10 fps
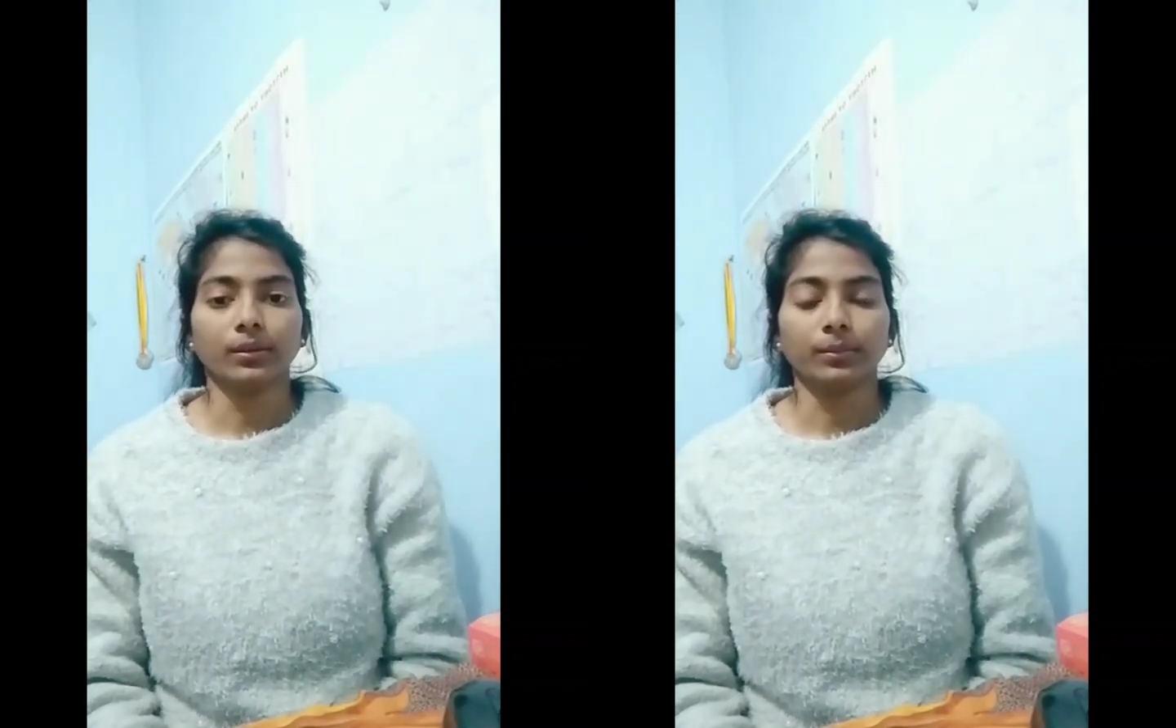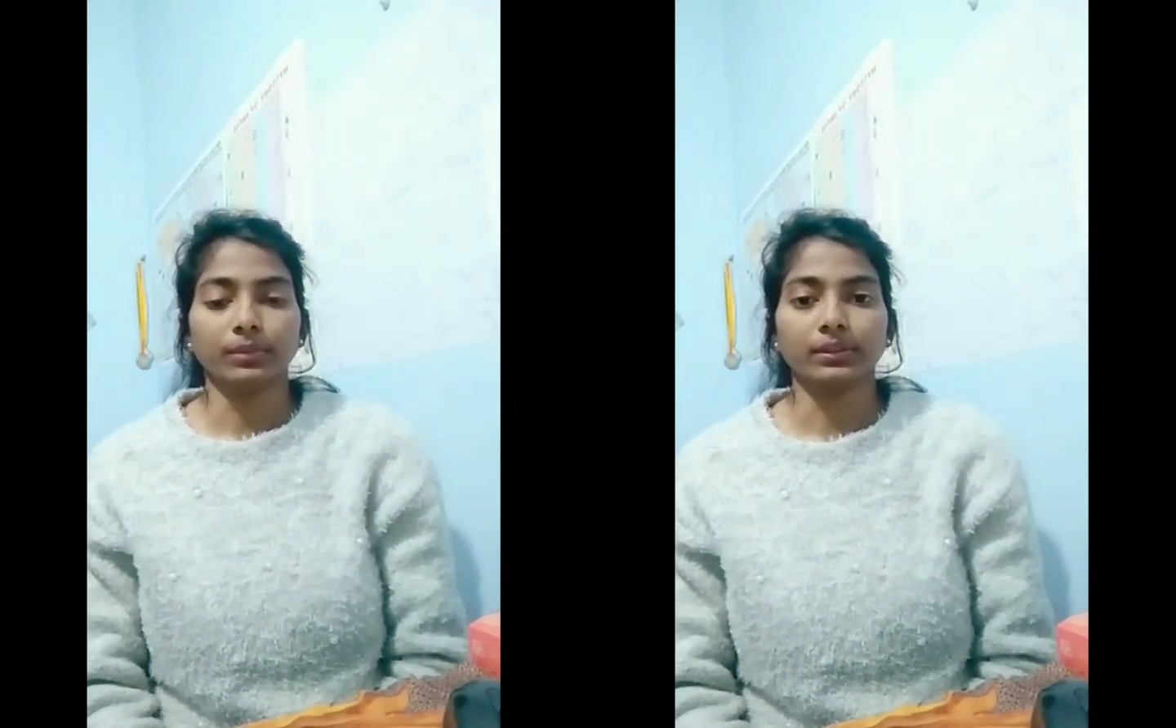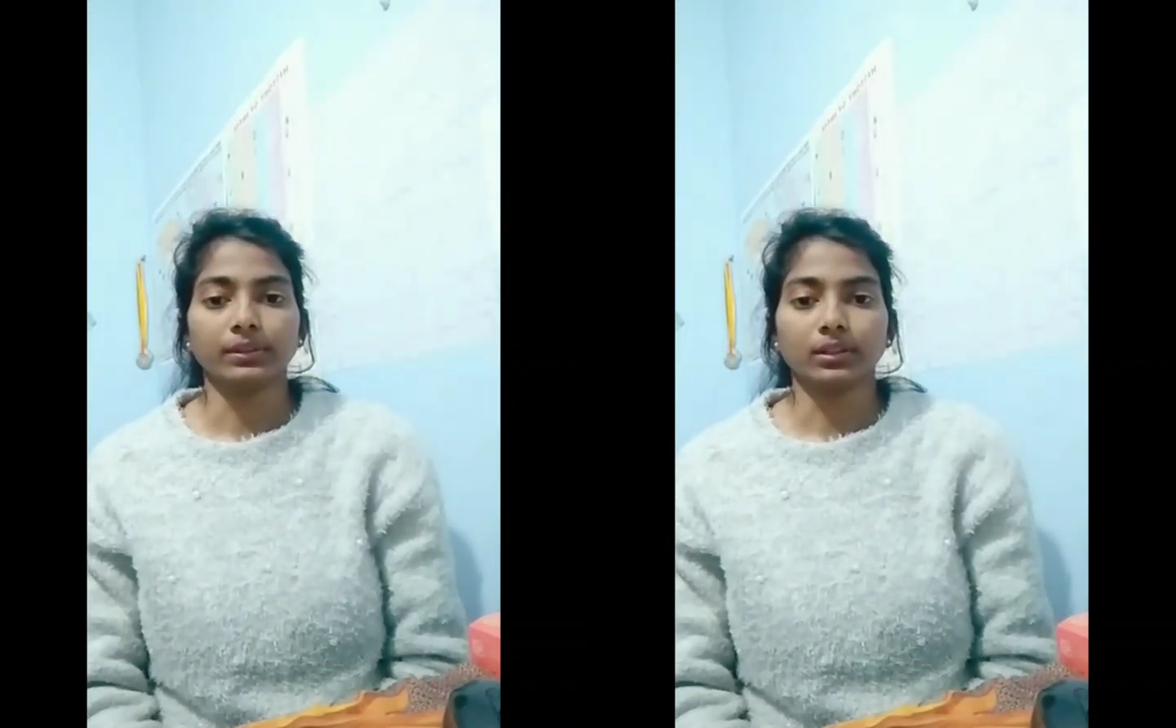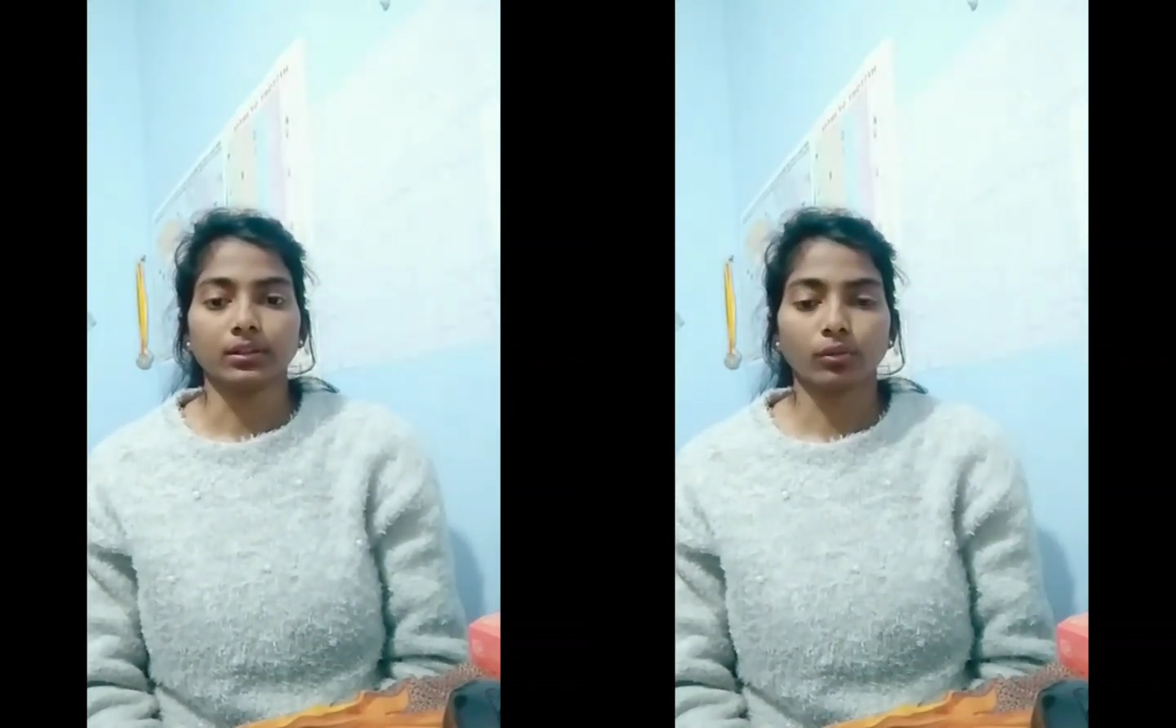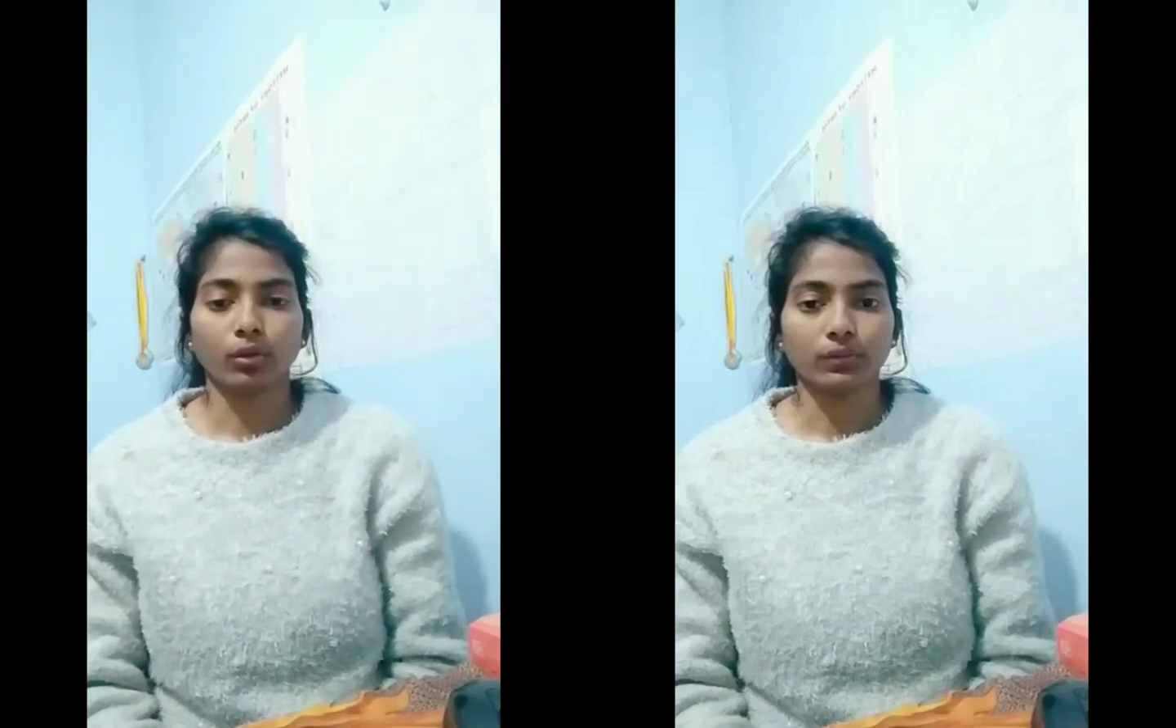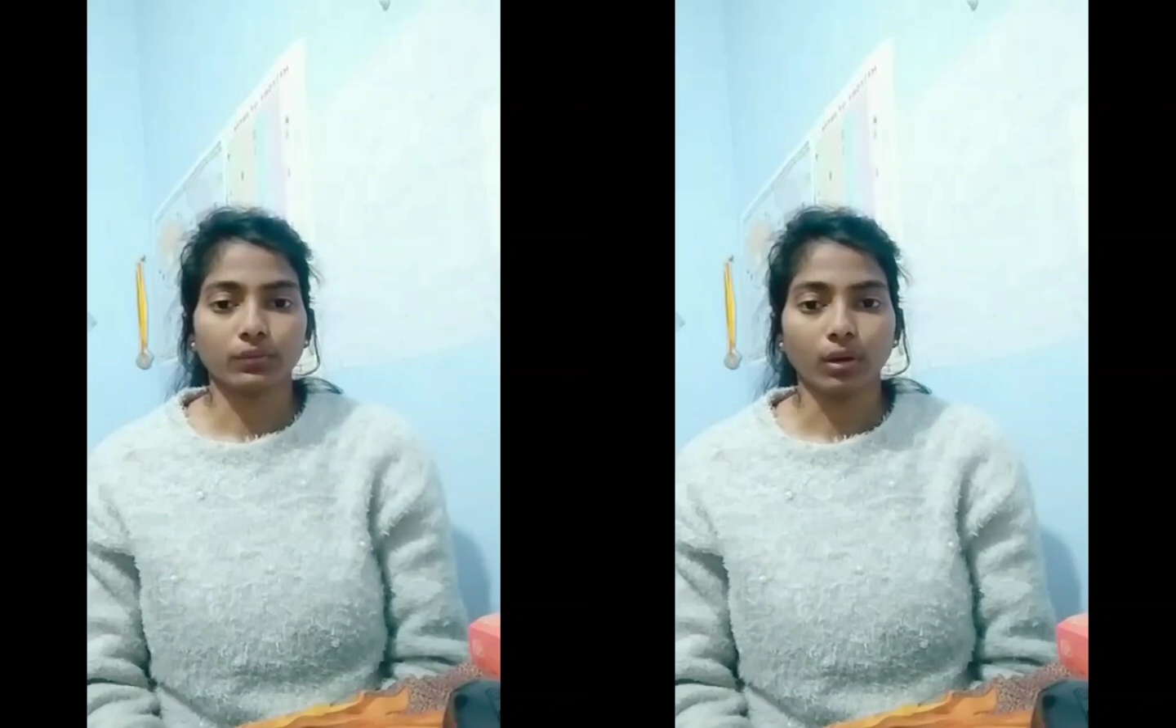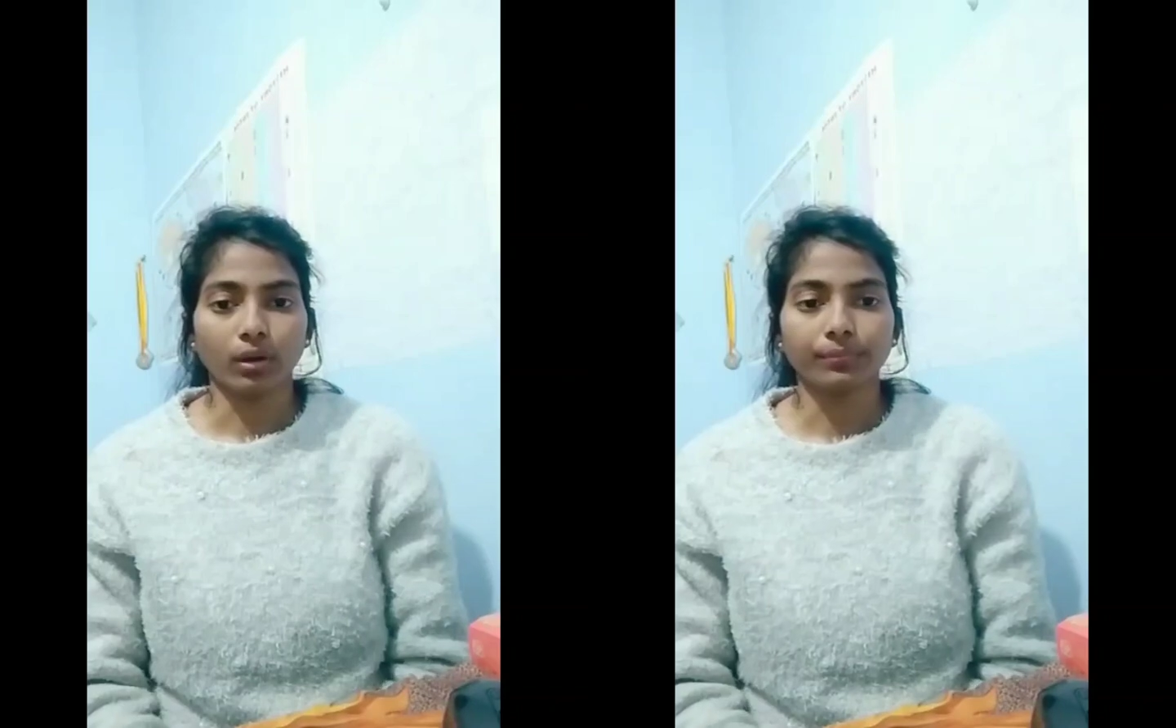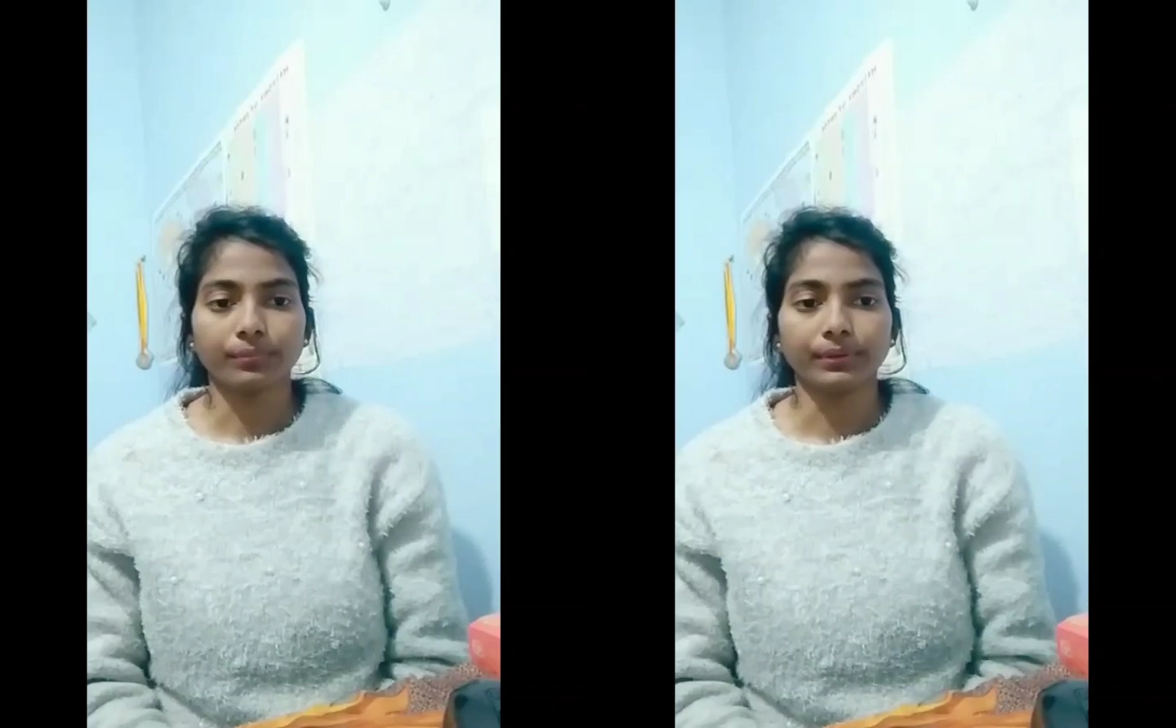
between the cross of